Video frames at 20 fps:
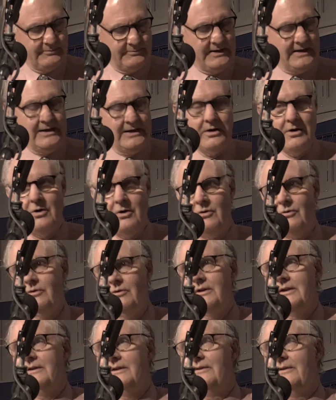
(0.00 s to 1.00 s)
Be Whole
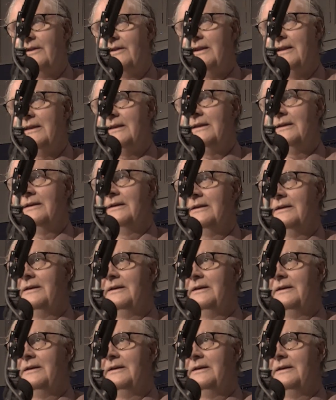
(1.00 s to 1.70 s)
in Thee.